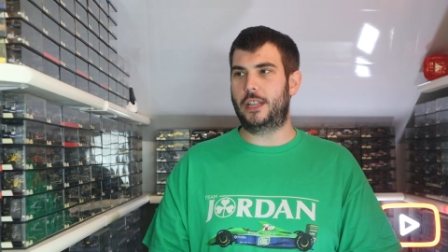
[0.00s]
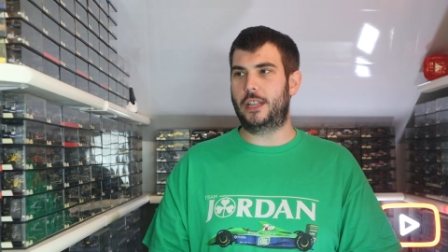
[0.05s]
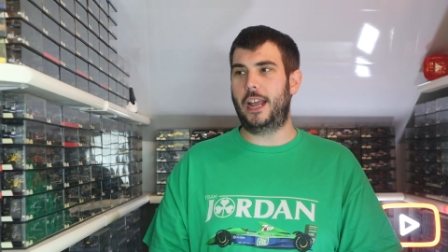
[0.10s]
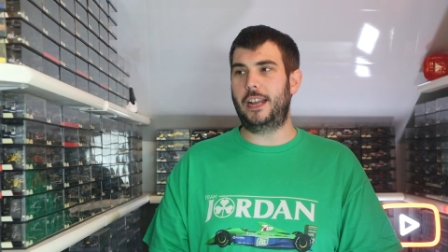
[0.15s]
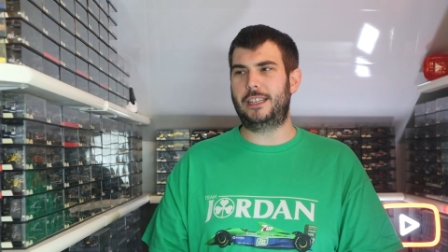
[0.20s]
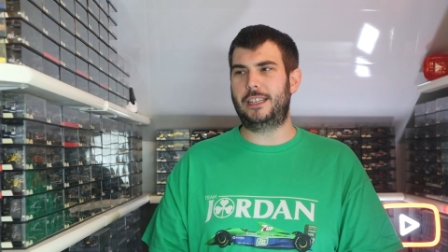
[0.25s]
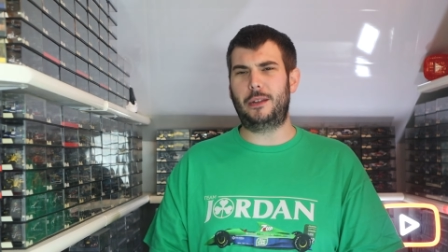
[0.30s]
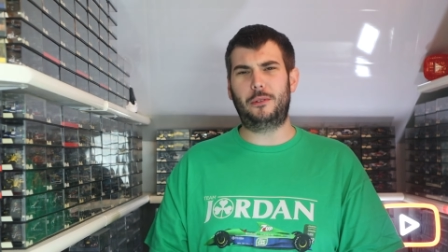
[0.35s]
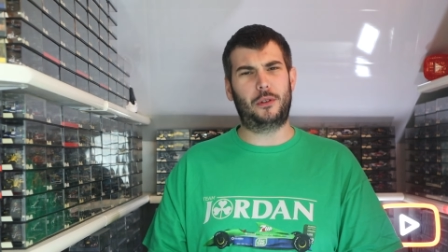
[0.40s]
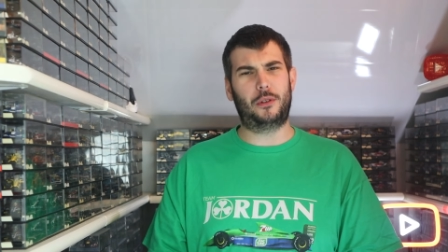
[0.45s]

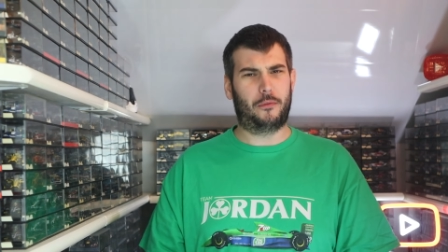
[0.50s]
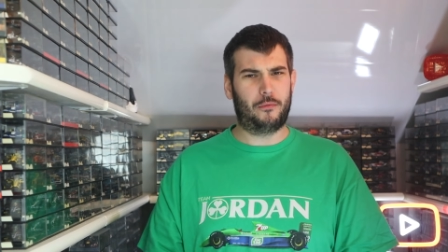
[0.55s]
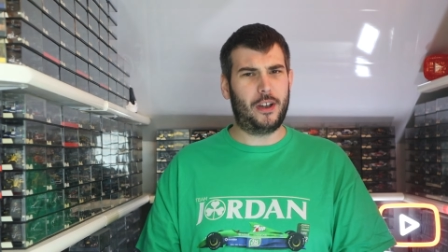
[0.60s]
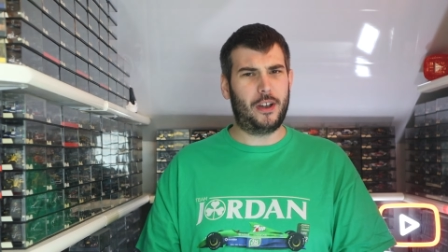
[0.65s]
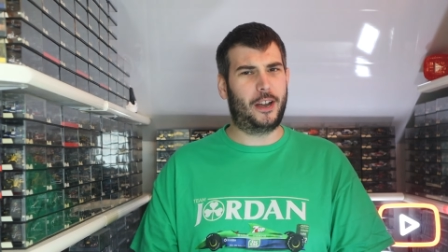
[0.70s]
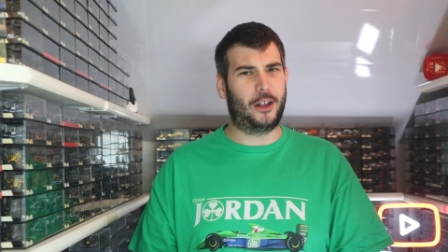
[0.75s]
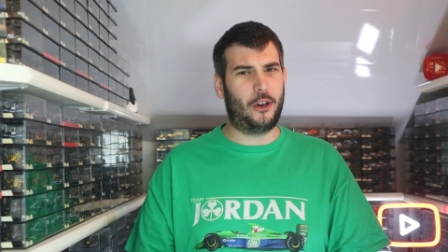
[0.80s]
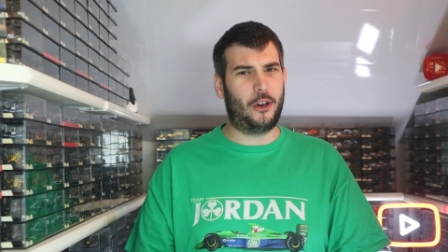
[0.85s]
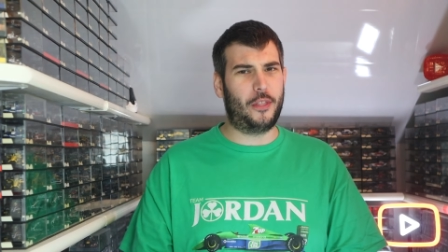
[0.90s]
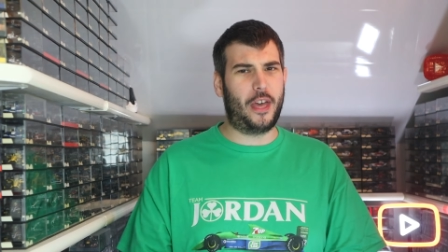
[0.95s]
They seem to have
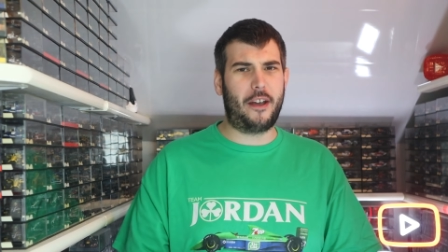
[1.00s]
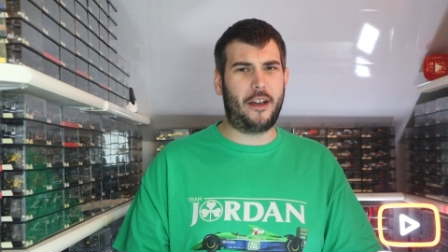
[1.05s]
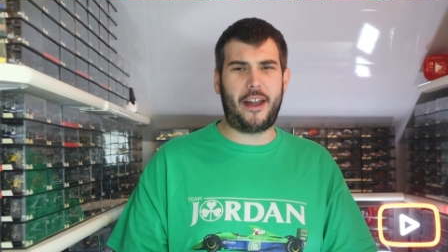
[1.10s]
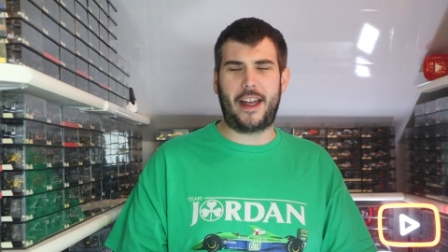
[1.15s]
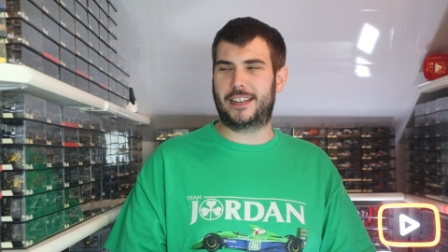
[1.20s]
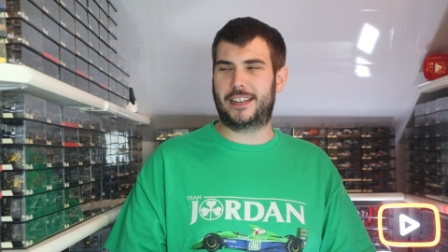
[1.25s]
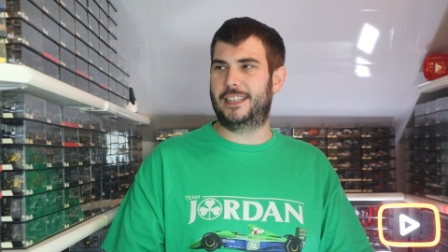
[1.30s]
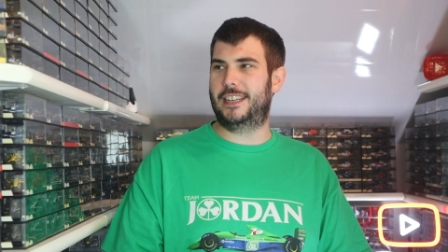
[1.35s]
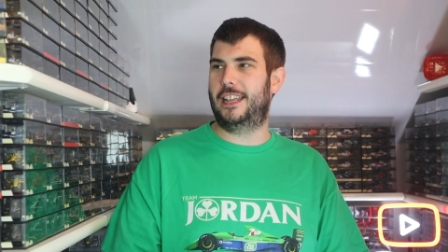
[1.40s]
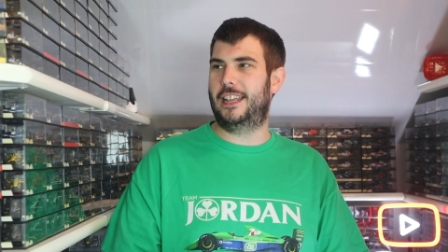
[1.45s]
really got their
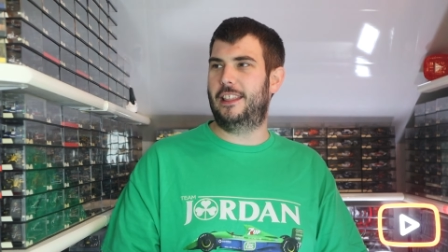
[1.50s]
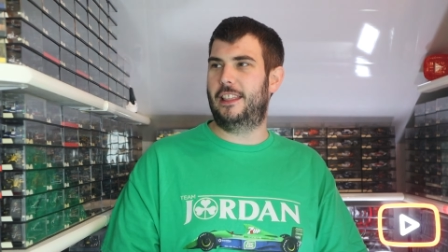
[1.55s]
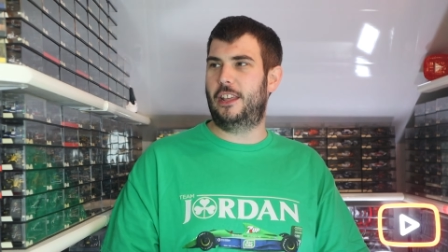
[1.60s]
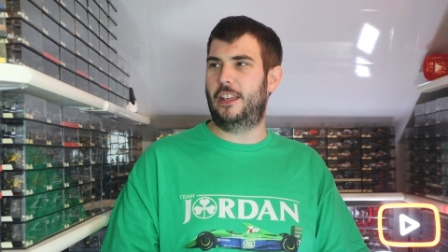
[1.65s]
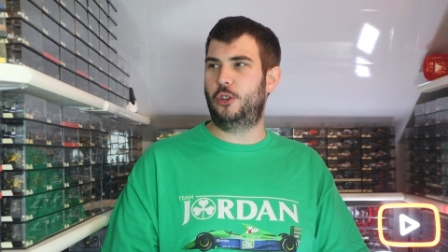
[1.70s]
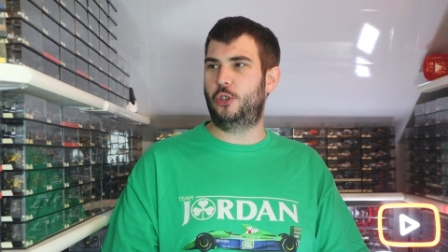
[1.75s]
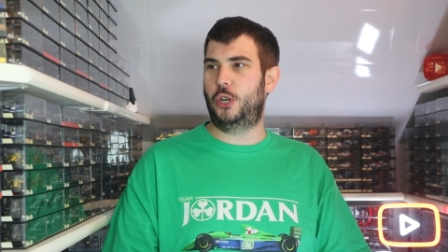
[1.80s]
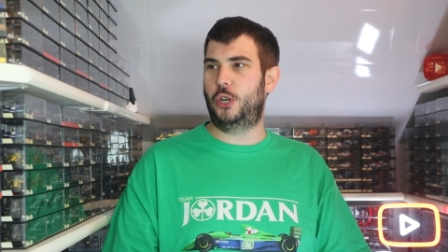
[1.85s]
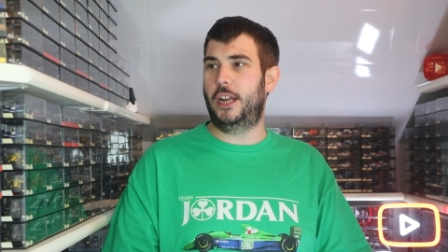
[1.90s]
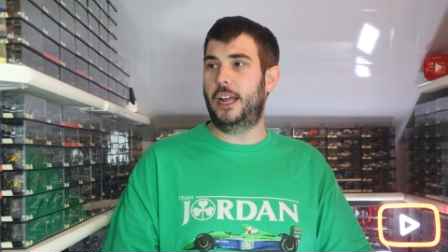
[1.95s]
act together
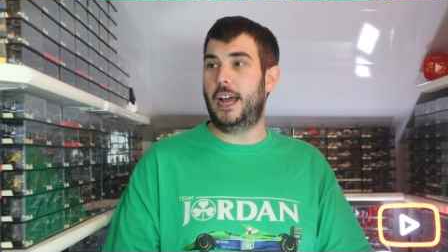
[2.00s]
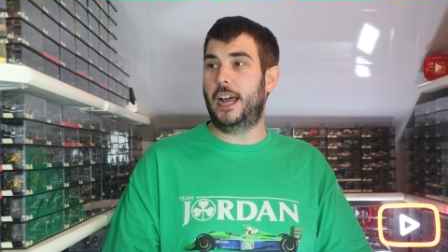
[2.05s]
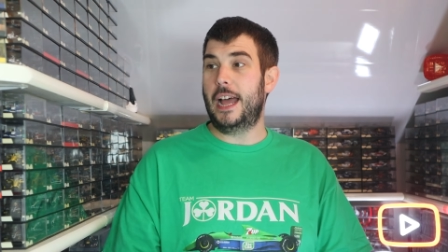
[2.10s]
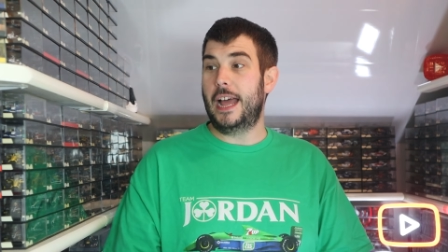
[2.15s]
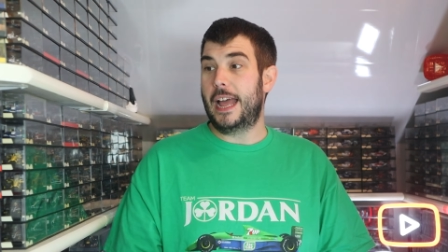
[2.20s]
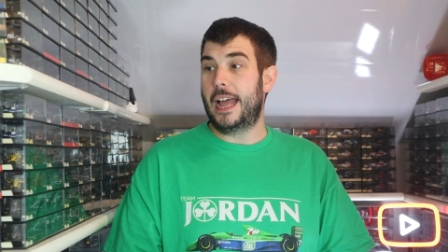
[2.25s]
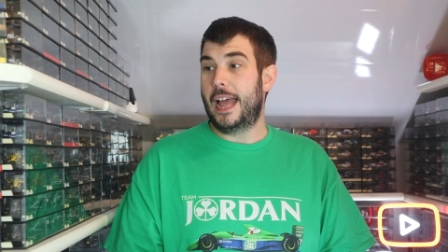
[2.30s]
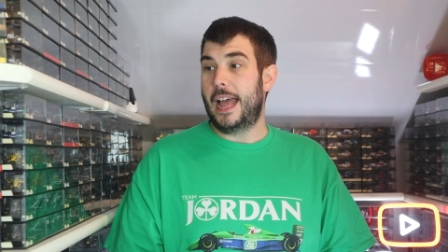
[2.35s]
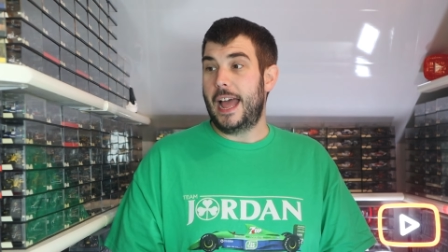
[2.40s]
this year.